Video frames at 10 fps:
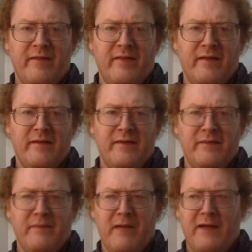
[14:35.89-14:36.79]
the
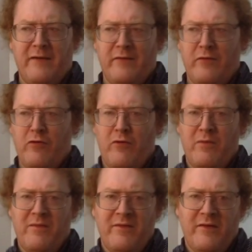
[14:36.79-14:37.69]
modern horror
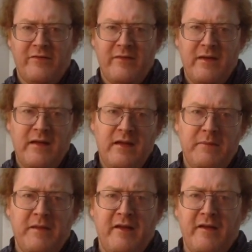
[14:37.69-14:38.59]
movies,
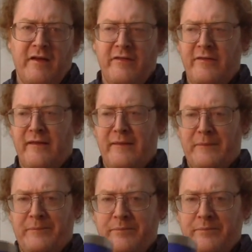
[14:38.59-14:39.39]
because I,